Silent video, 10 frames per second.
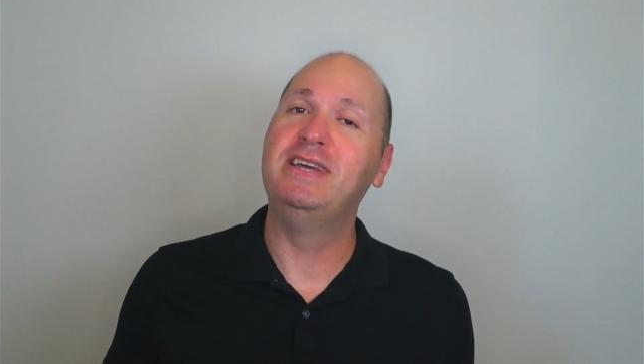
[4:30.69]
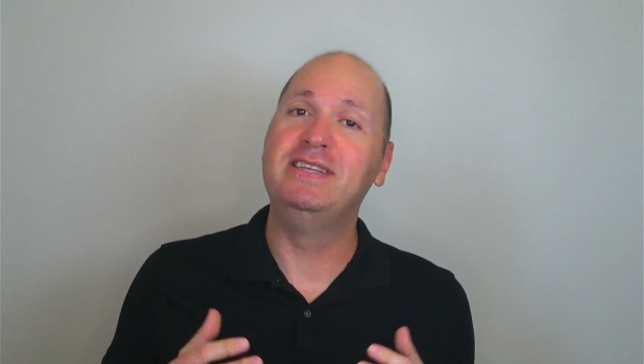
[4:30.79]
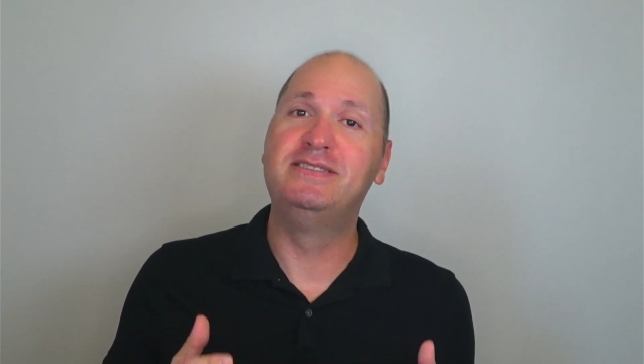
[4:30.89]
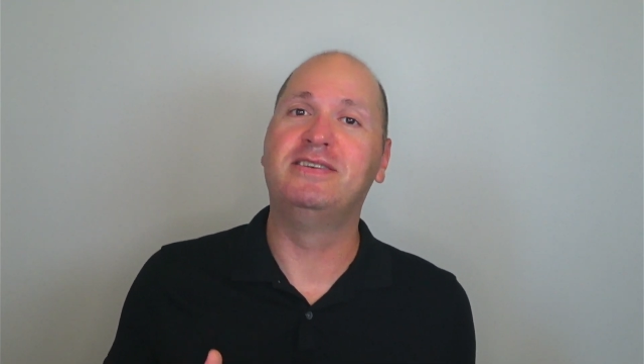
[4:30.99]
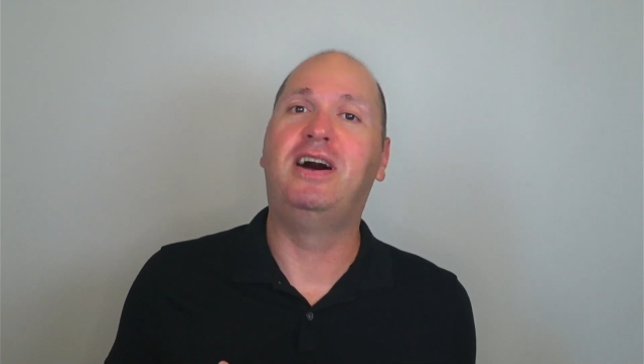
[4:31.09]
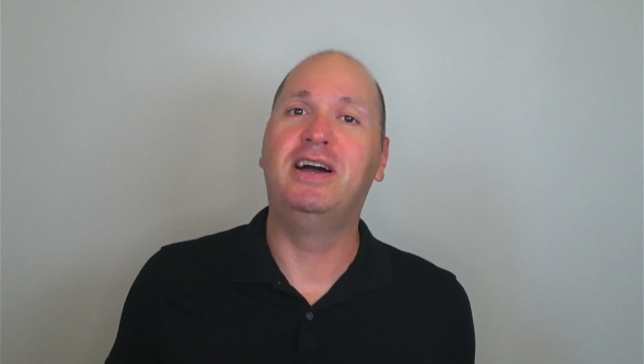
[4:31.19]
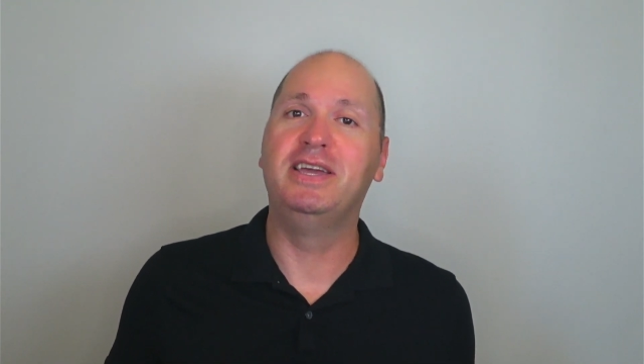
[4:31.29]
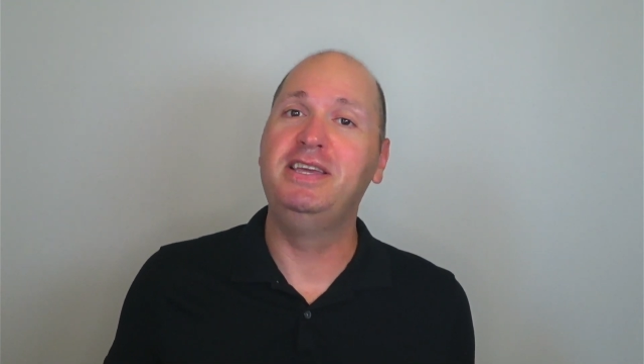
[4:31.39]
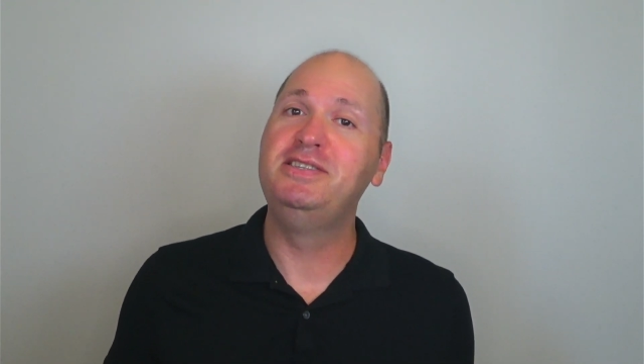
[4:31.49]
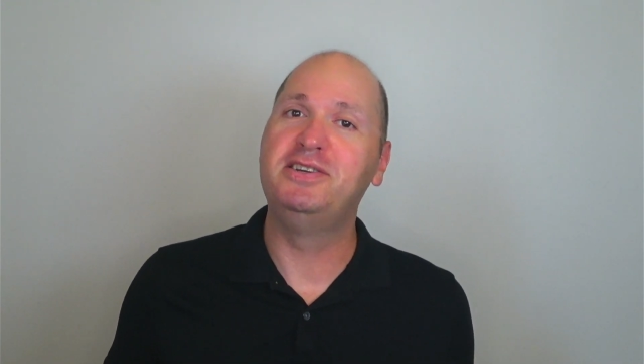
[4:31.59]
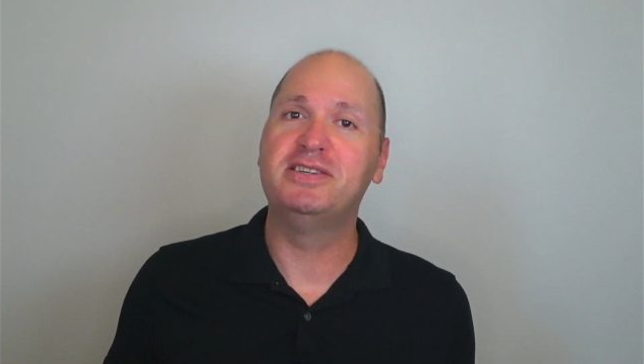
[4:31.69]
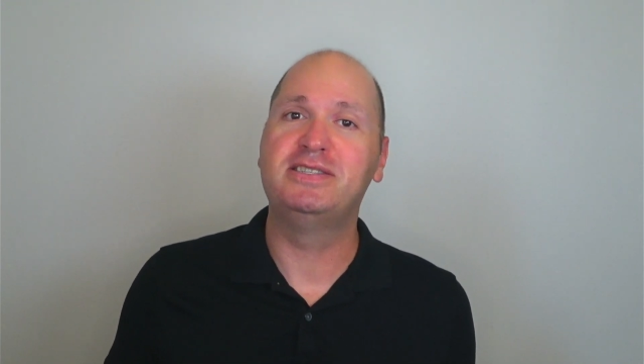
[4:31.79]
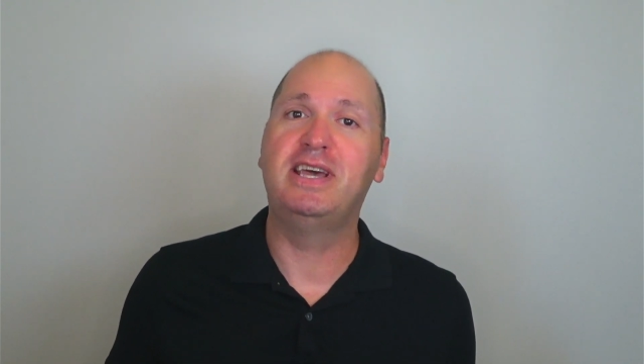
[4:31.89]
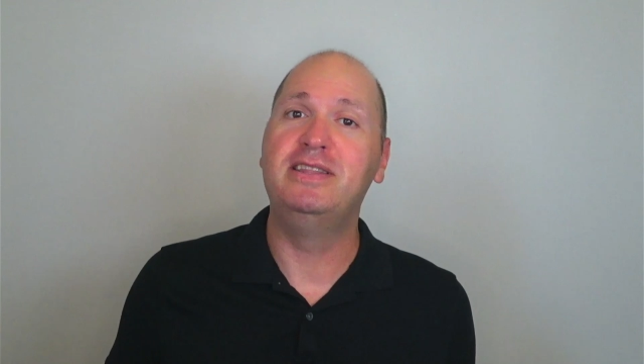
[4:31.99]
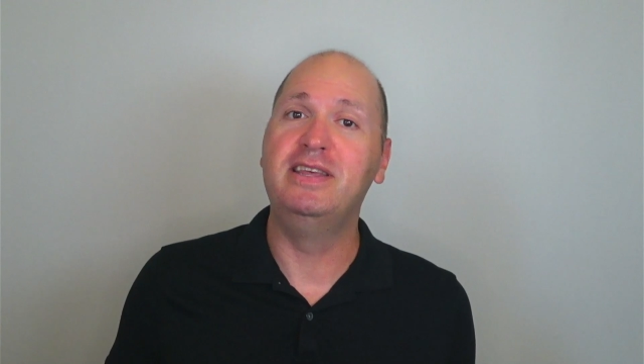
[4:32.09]
It's easier
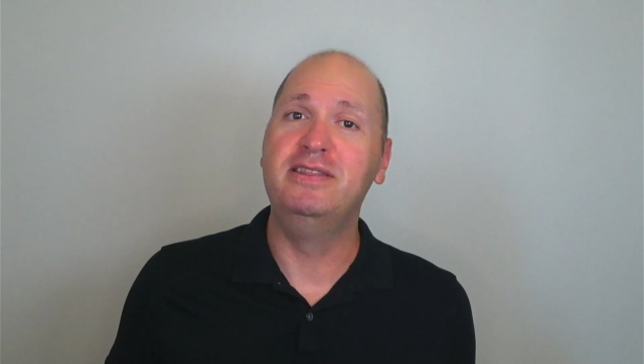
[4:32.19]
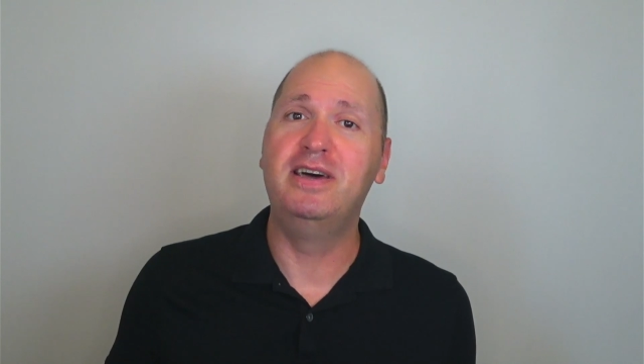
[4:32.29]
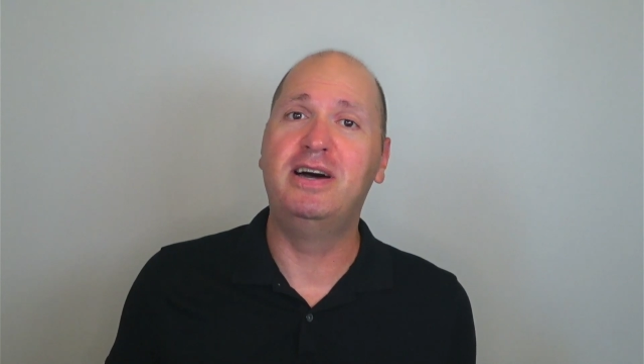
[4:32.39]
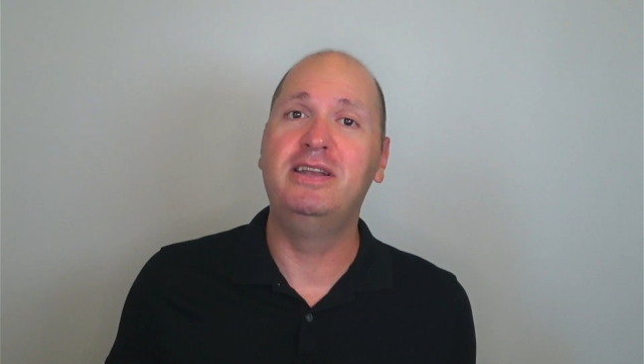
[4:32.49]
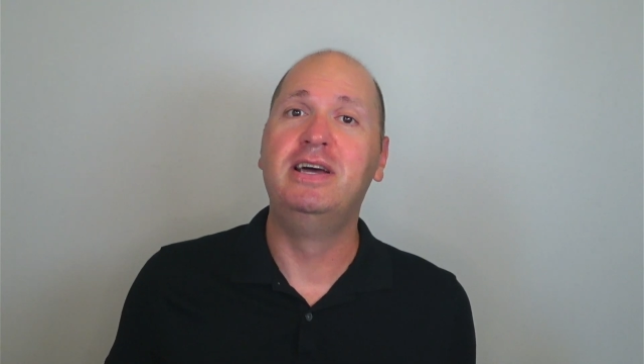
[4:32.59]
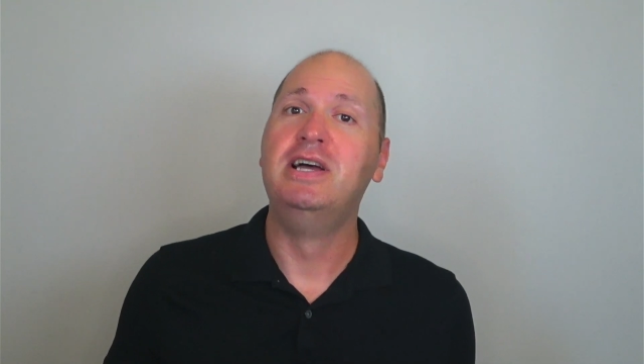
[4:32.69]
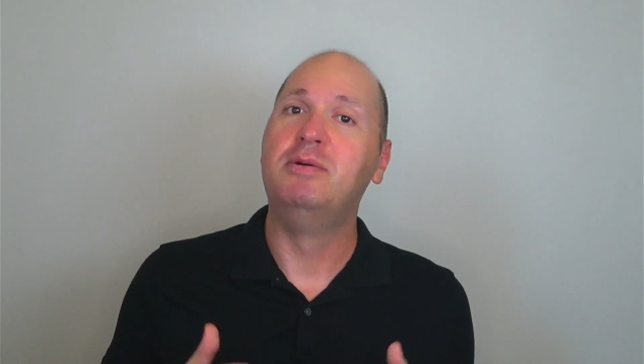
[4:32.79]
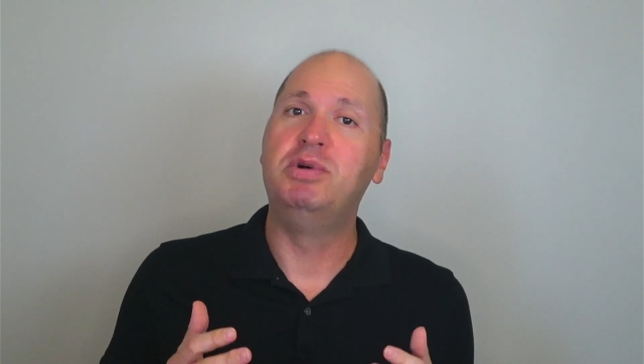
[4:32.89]
said than done,